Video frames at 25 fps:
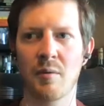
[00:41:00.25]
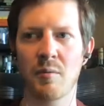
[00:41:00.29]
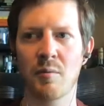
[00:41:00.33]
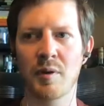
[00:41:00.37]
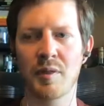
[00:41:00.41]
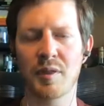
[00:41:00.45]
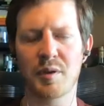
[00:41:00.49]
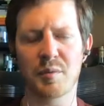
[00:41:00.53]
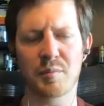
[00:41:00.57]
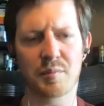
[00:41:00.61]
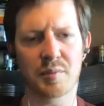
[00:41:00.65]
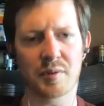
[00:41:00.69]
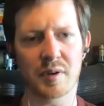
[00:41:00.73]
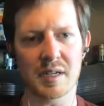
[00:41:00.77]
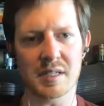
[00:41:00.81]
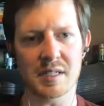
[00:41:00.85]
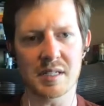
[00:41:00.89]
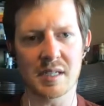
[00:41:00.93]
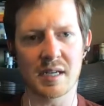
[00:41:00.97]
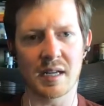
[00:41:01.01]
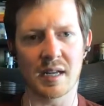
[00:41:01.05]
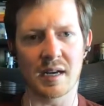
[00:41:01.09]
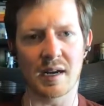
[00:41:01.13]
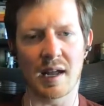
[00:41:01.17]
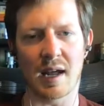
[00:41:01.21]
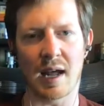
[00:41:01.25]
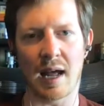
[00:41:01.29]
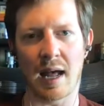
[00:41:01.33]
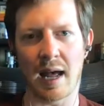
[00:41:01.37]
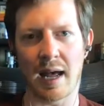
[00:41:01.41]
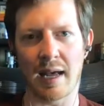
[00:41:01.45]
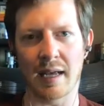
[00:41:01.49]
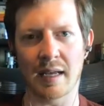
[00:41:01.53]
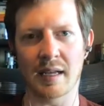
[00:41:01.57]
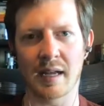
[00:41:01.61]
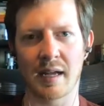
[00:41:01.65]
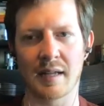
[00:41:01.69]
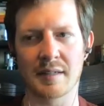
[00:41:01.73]
when they're present at
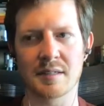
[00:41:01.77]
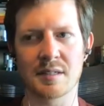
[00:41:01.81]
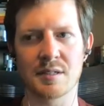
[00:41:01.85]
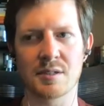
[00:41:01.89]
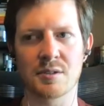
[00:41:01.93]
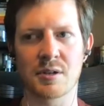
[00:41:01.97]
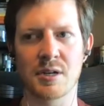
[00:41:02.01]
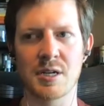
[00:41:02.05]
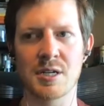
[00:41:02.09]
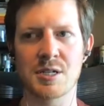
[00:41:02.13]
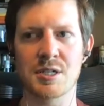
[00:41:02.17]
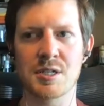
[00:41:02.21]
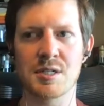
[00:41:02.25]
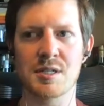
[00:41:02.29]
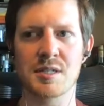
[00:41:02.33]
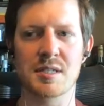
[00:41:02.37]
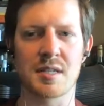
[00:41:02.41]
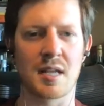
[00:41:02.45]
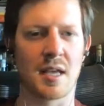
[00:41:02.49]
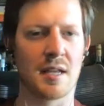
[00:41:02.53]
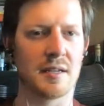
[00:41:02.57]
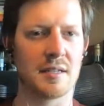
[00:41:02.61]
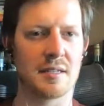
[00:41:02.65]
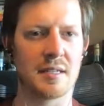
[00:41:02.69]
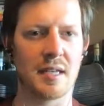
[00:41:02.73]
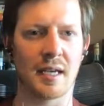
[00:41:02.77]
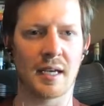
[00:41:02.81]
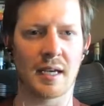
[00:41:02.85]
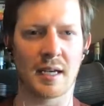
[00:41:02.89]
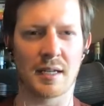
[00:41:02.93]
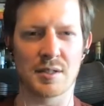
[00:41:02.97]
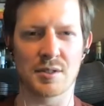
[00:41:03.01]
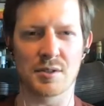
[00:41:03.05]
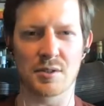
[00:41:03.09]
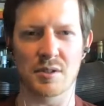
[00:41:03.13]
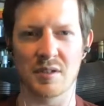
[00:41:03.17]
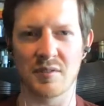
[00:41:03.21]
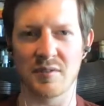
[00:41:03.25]
high concentrations, tend to take
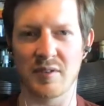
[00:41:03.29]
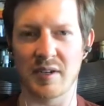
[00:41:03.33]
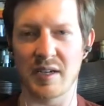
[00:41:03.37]
on sort of a